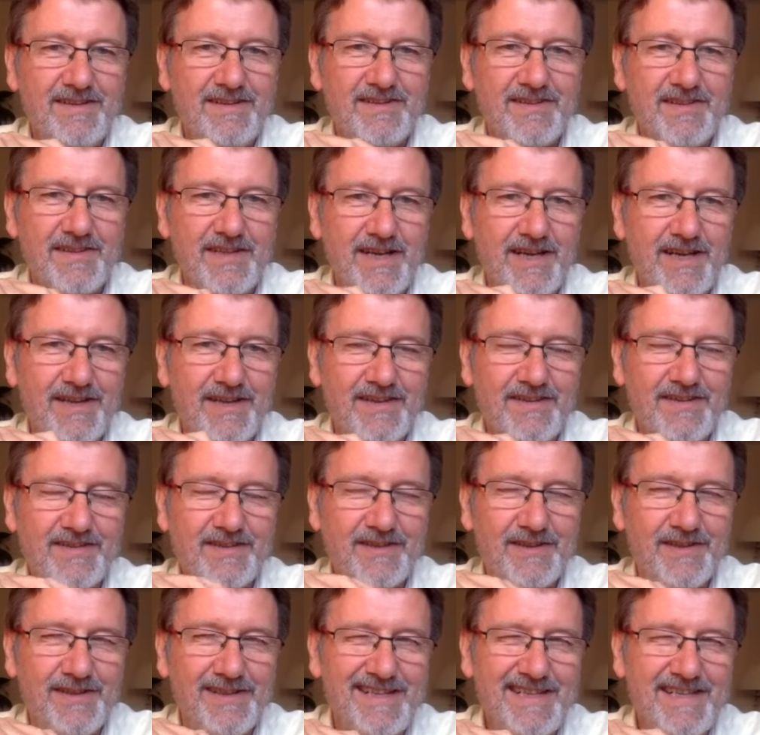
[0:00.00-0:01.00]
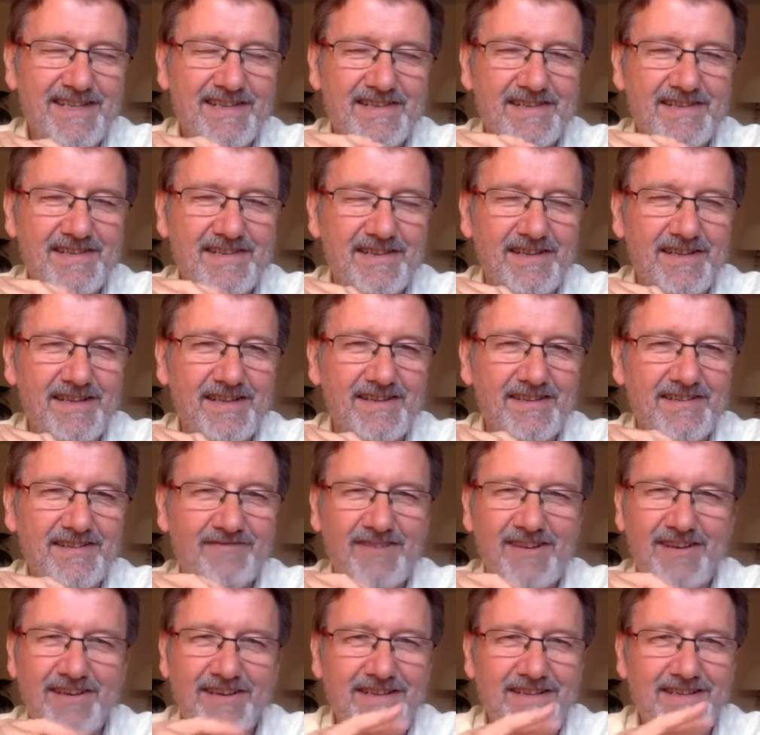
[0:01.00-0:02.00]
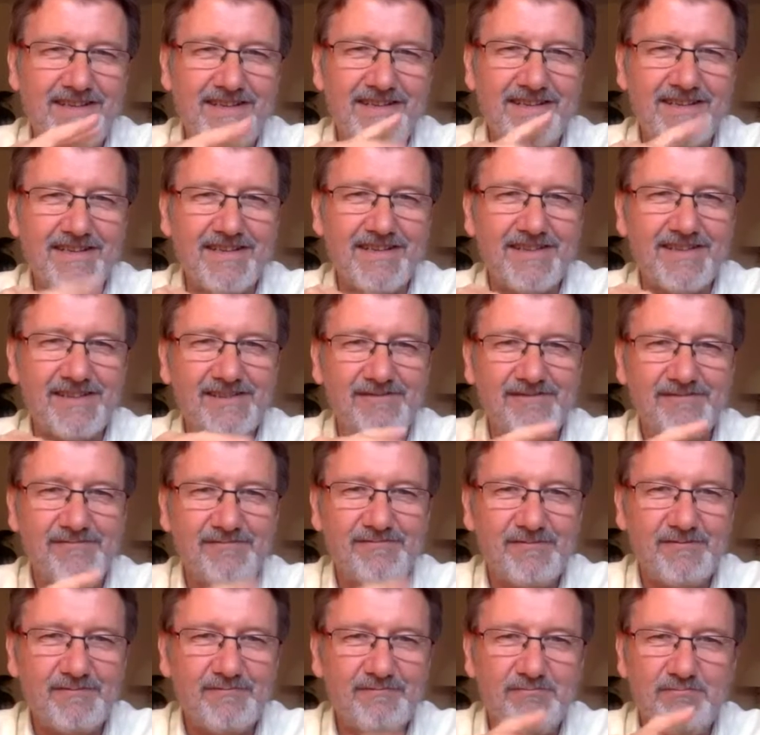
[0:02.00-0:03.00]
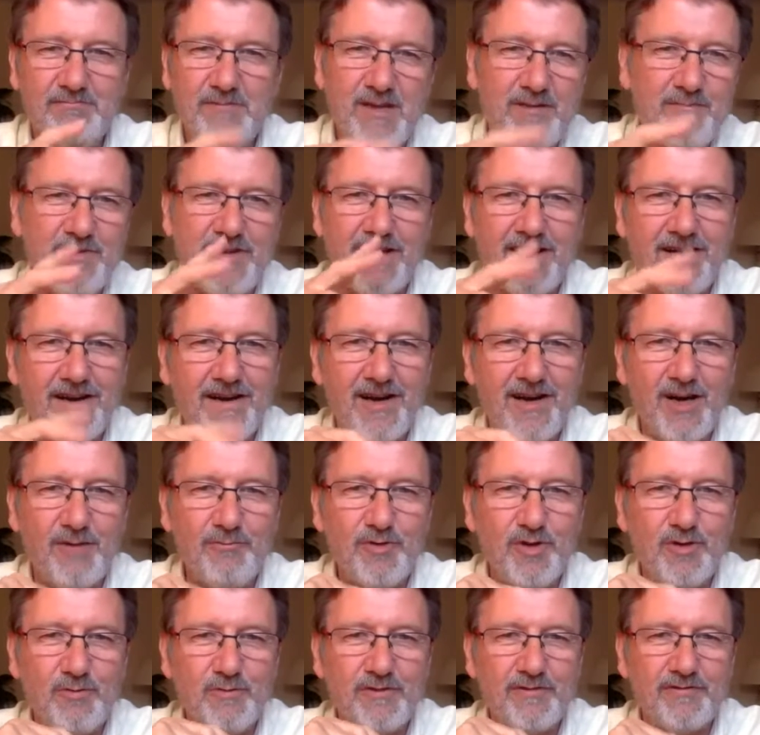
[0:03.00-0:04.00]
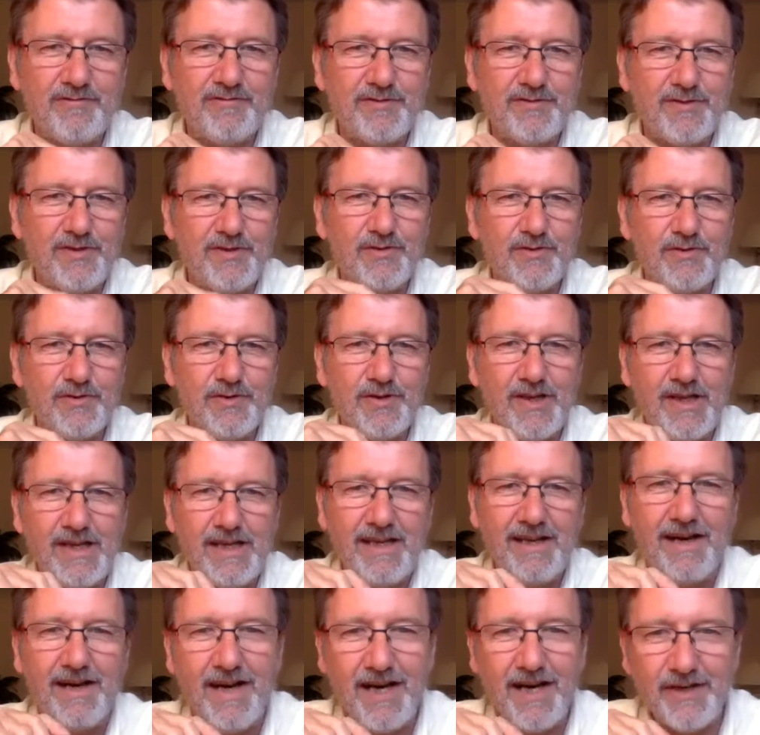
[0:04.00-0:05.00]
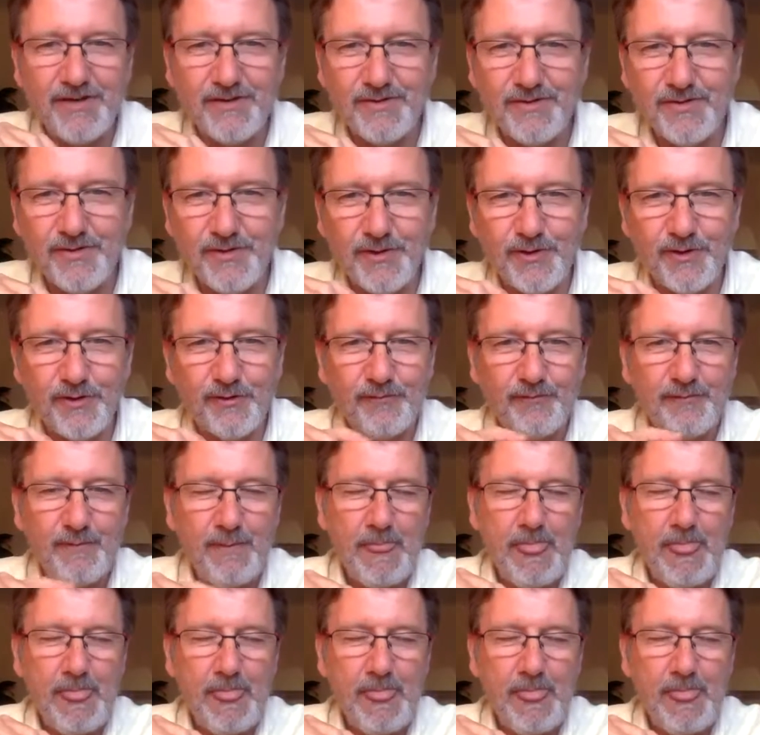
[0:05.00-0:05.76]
that insight, idea, maybe aha moment for you. I don't know.